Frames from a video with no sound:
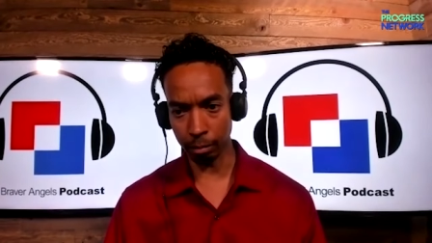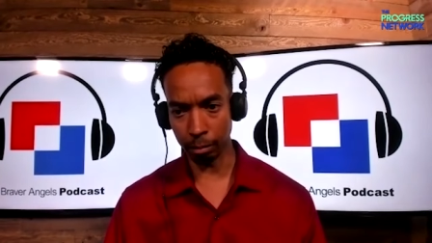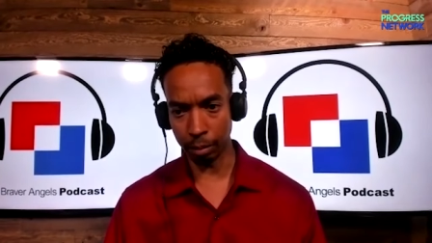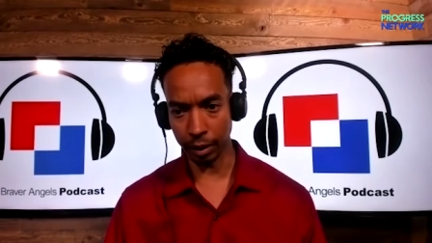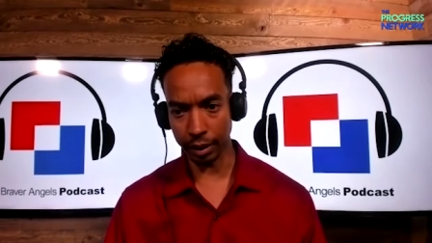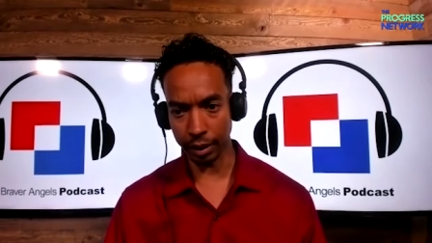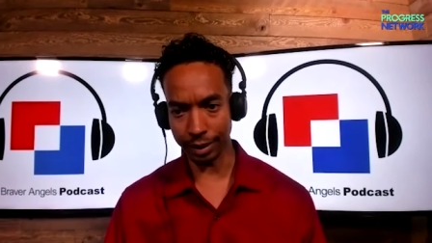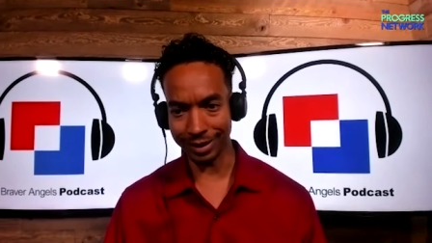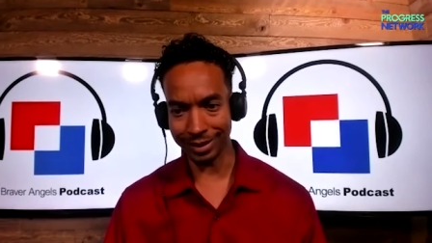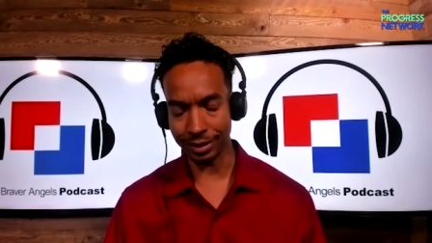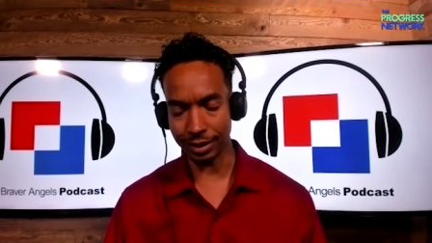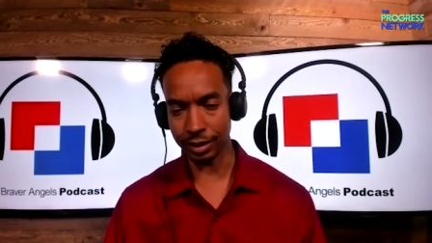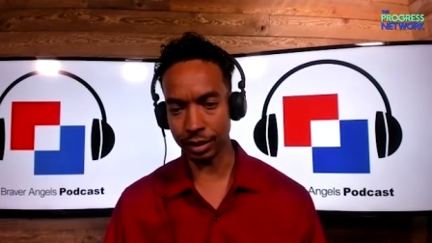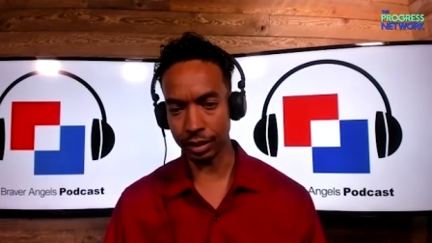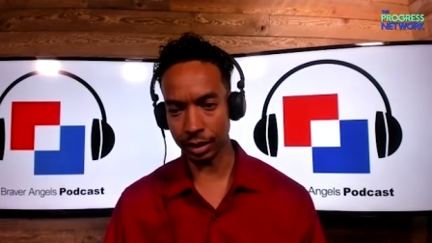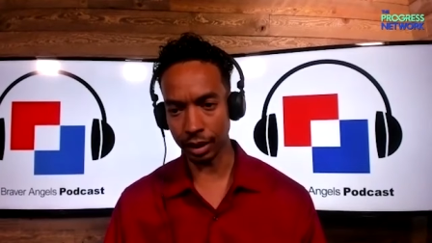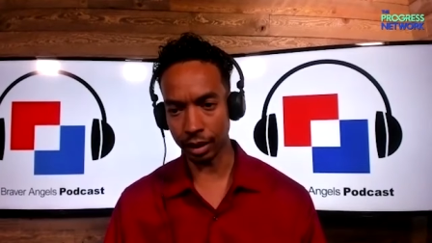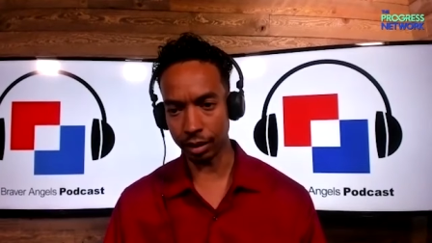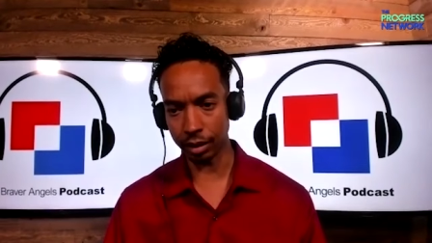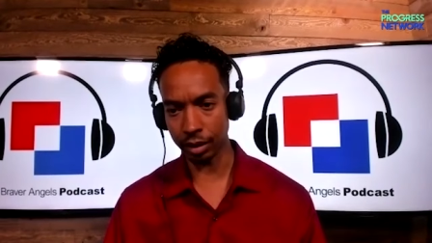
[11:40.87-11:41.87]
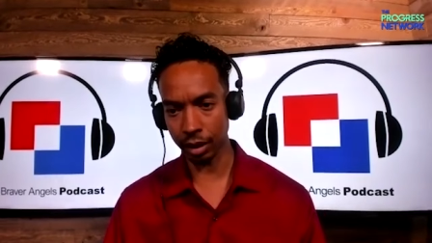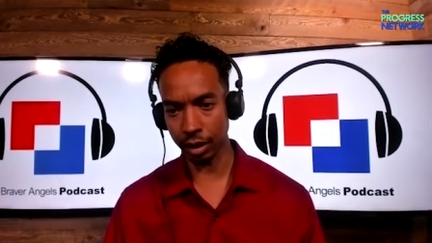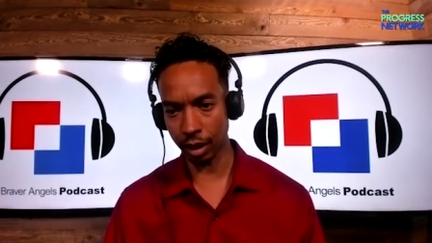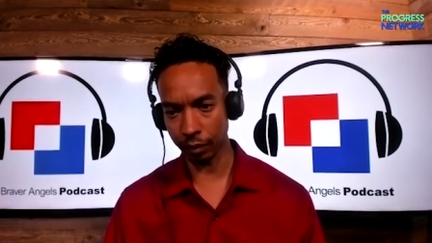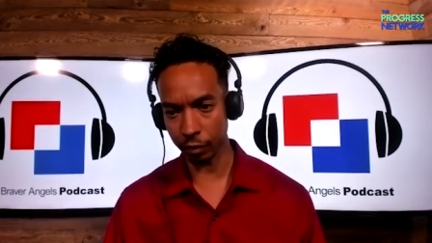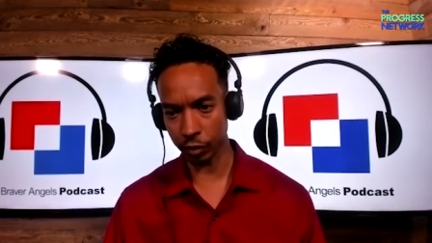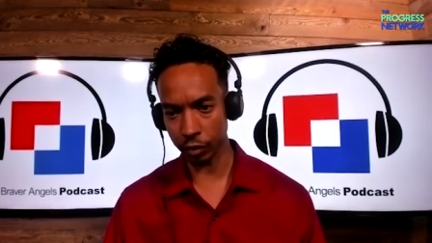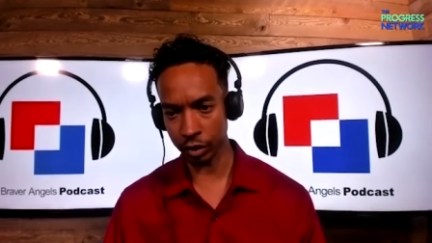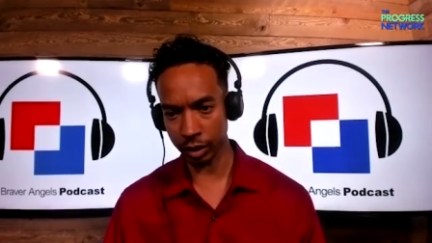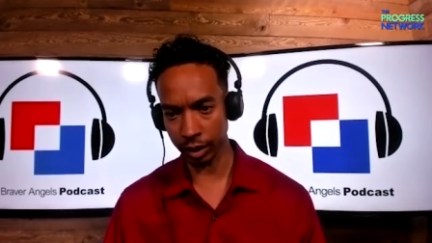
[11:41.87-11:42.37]
but distinct
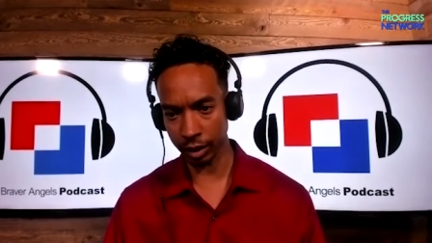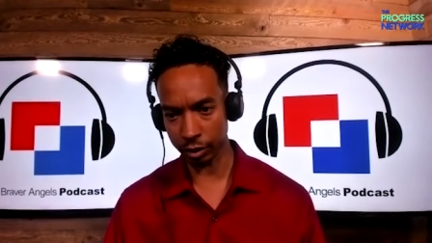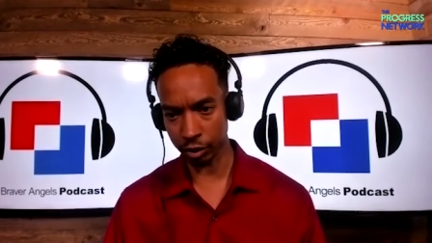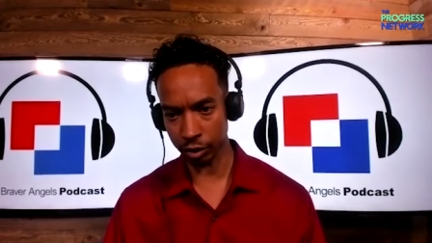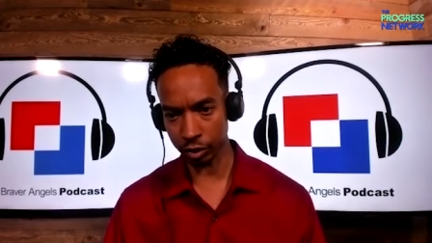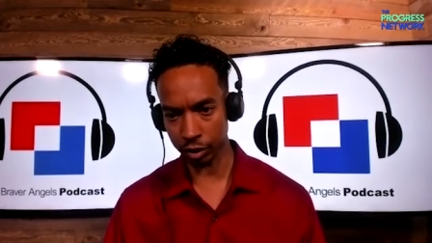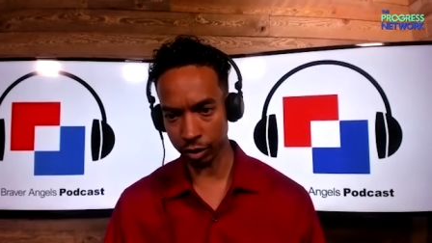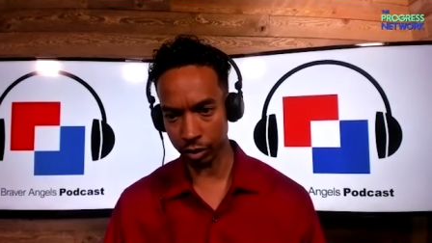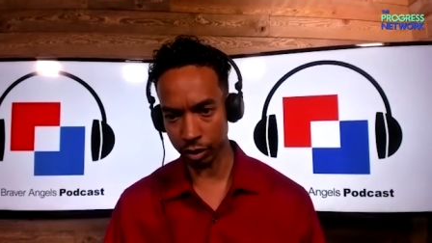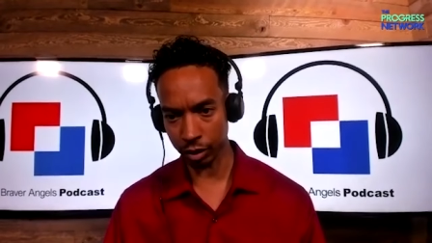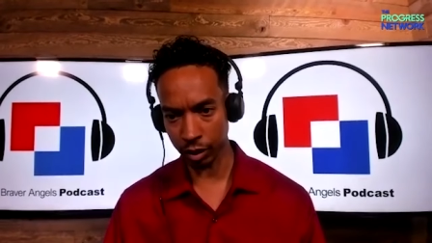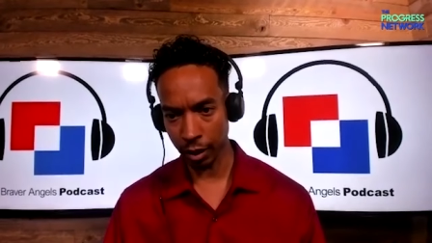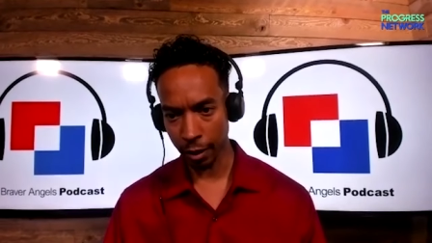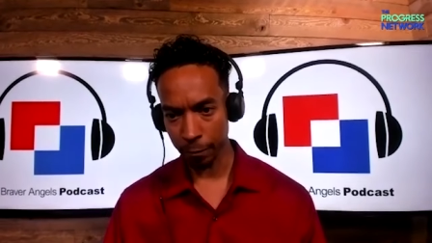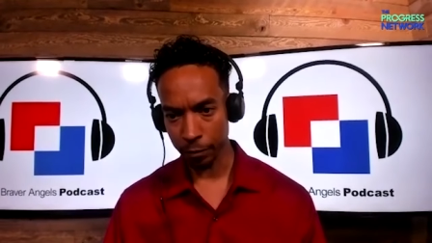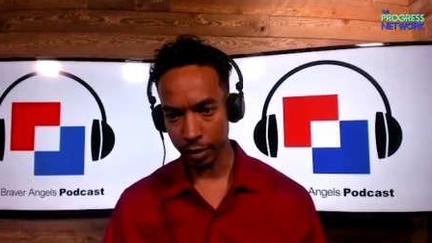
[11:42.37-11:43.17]
conversations